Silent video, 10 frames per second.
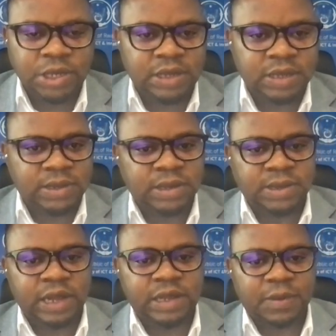Usually
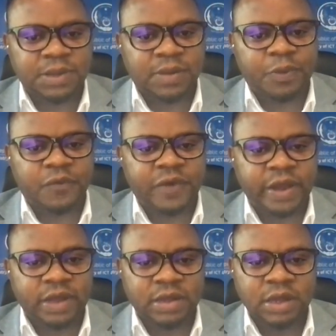the startups are
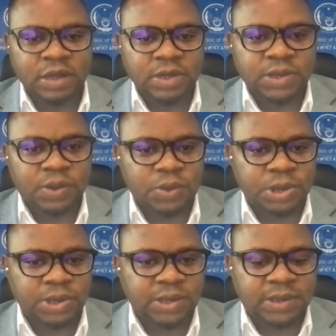providing
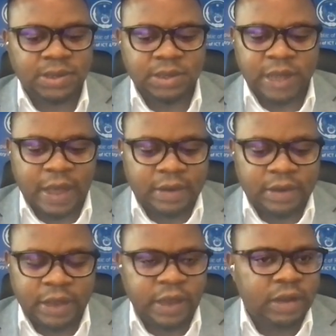solutions
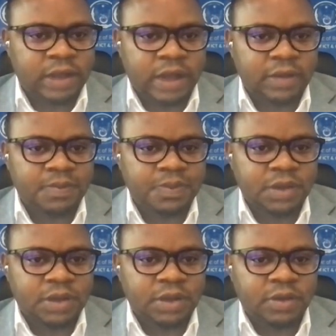that, again,
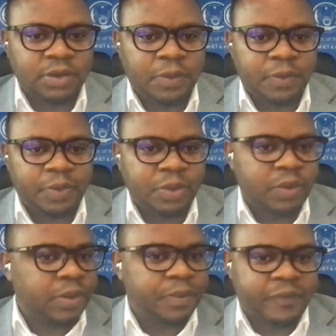that, you
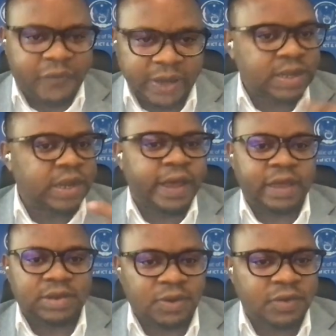know,
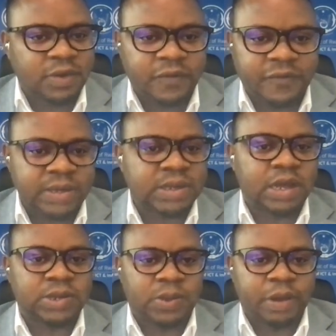first client or
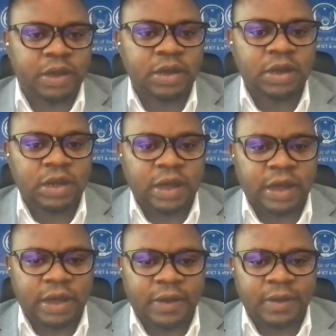first customer,
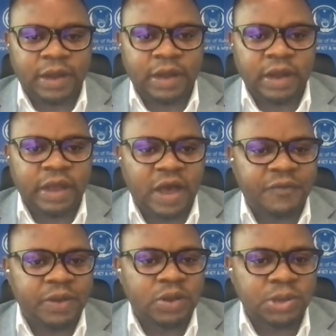and then
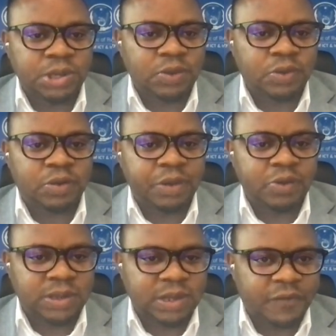the government usually
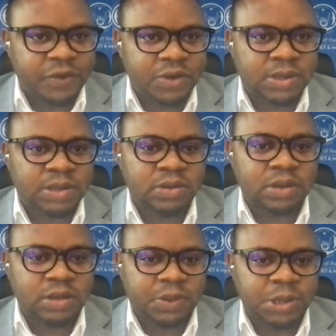would be risk
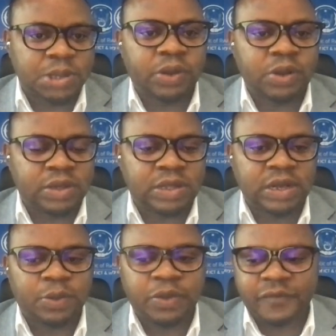averse, especially when
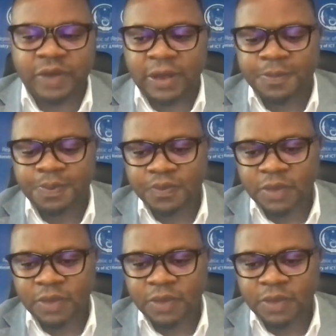you're dealing with